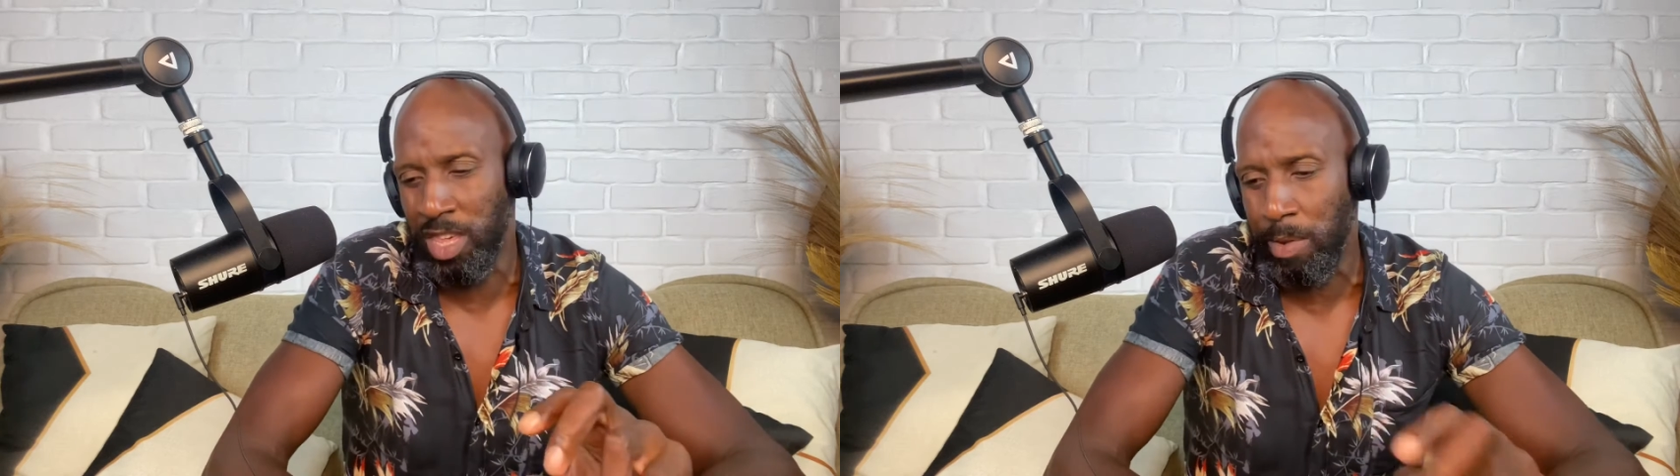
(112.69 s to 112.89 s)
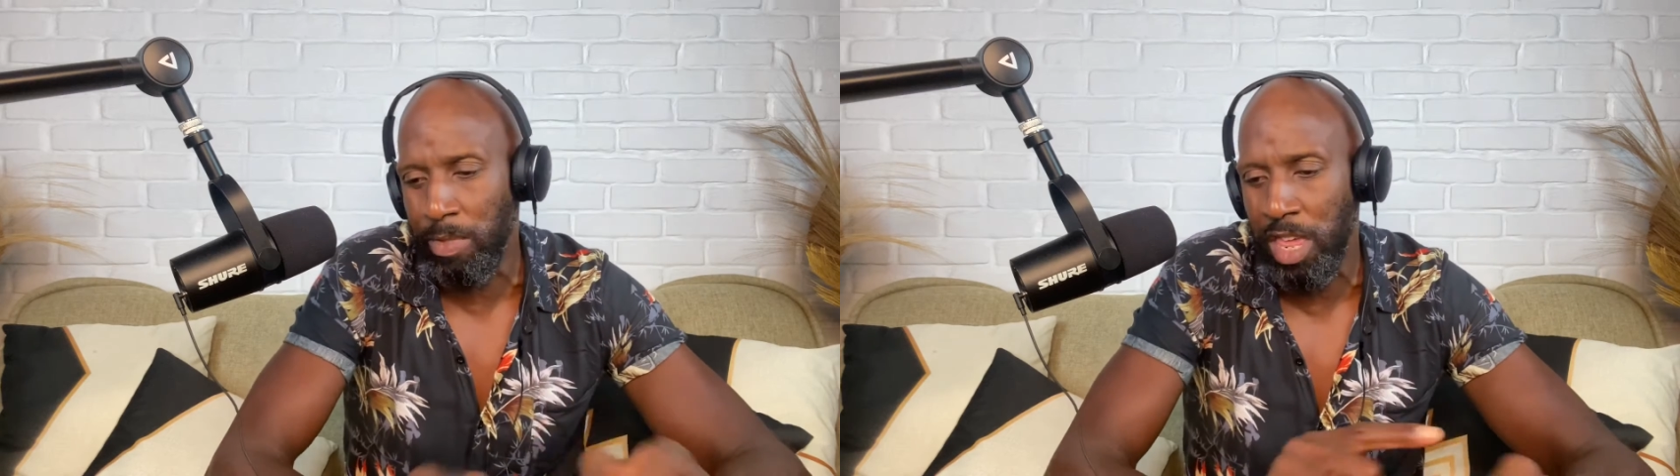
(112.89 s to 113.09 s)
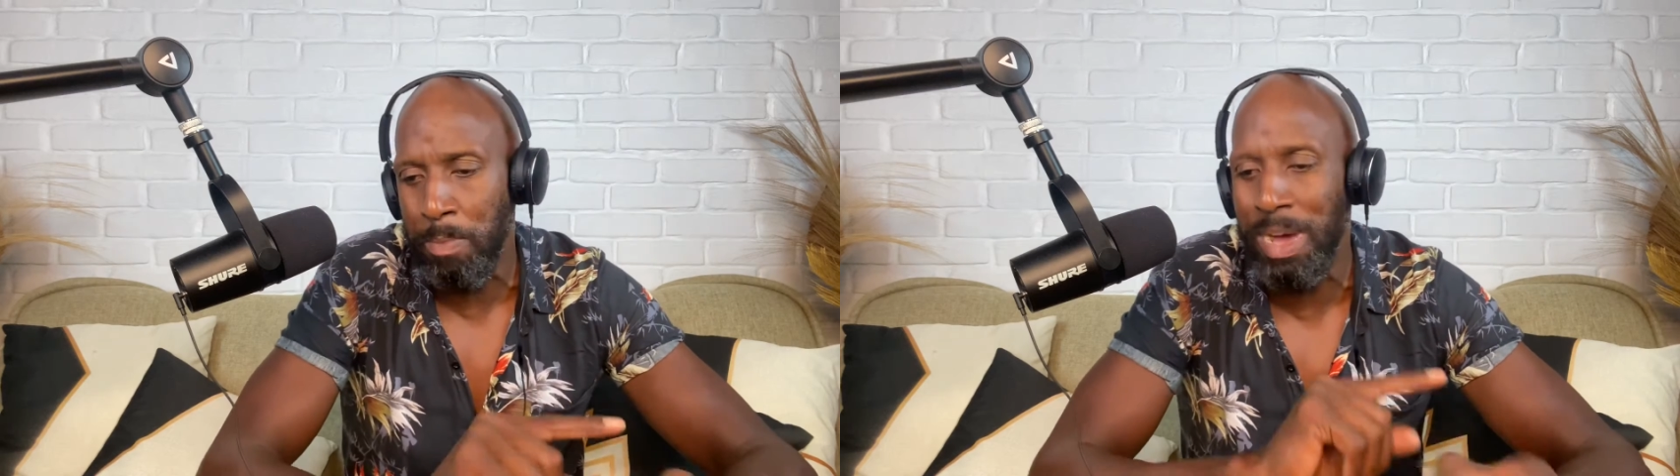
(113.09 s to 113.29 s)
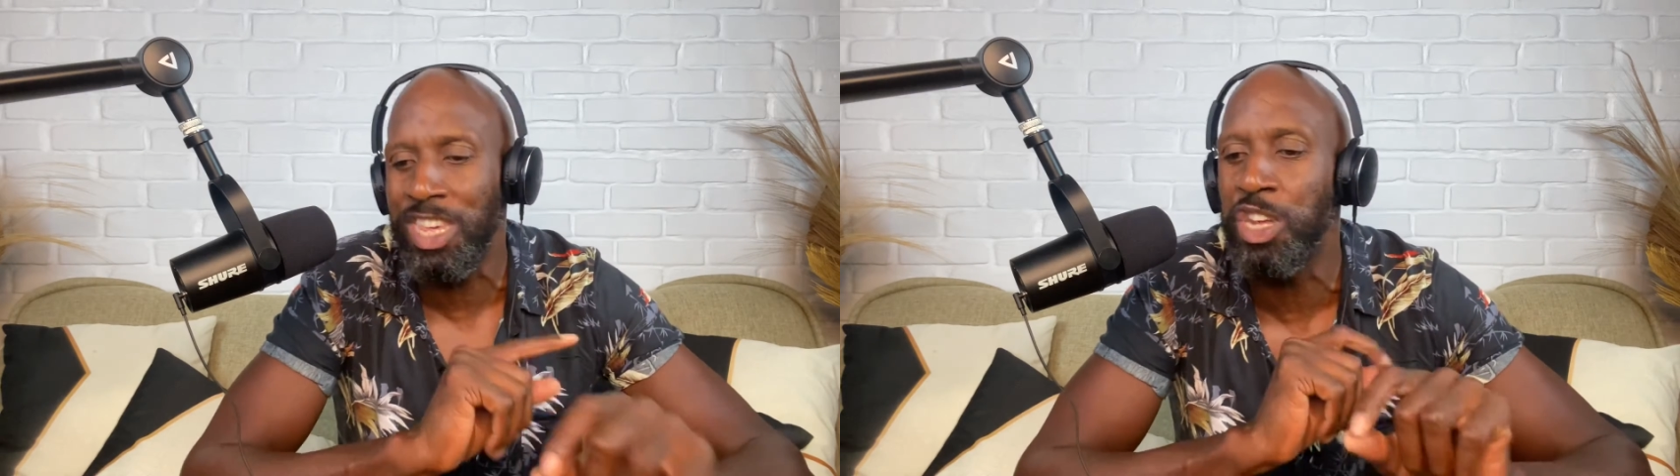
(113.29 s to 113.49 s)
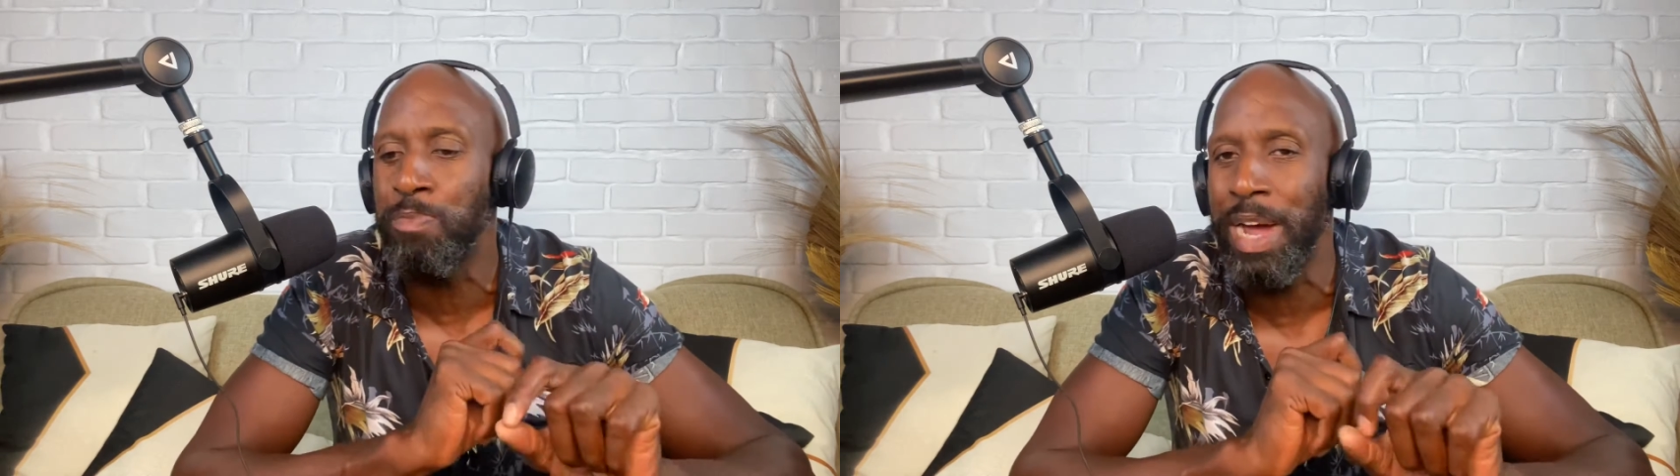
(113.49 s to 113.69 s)
similar to the
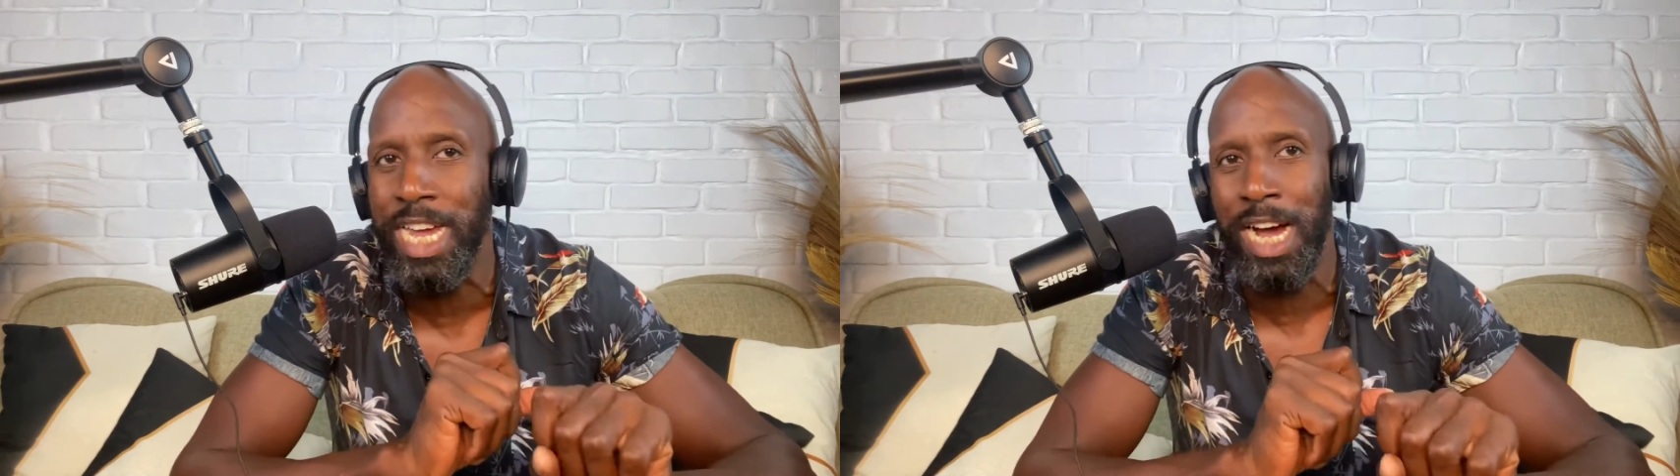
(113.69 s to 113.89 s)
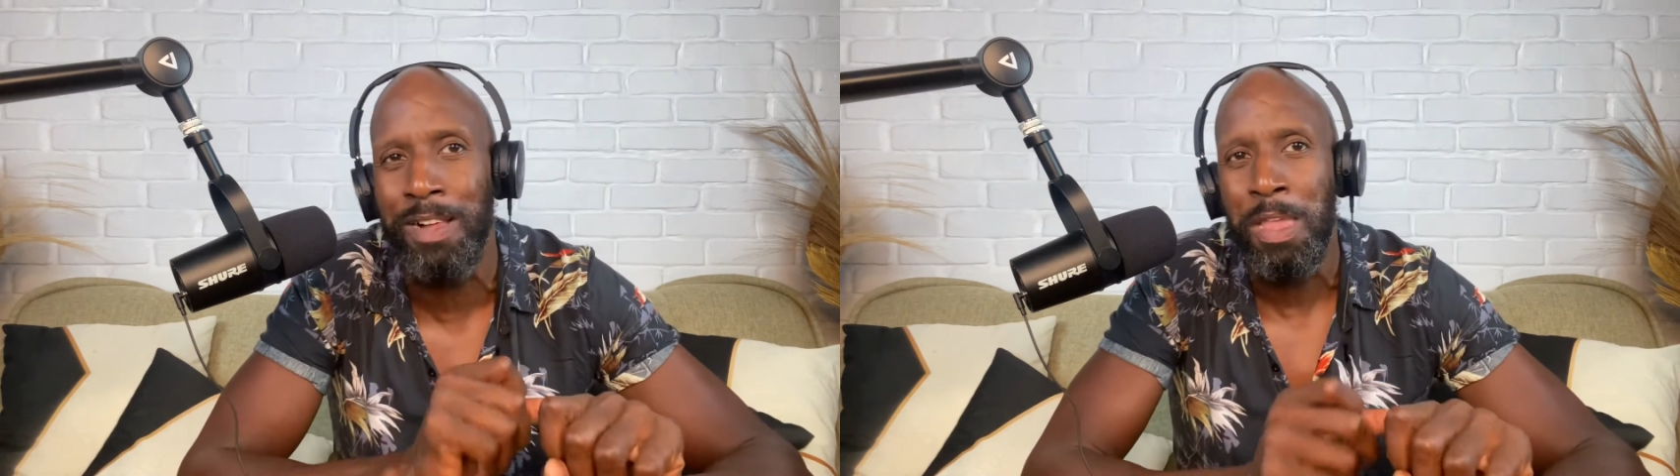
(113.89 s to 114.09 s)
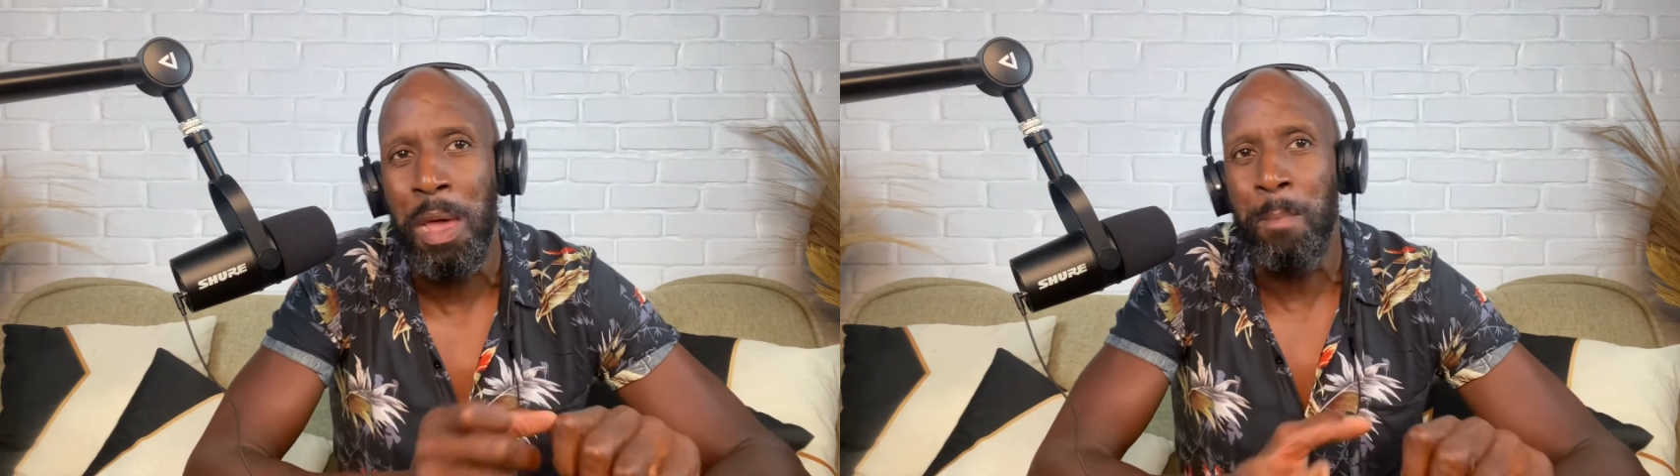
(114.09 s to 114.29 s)
message maker,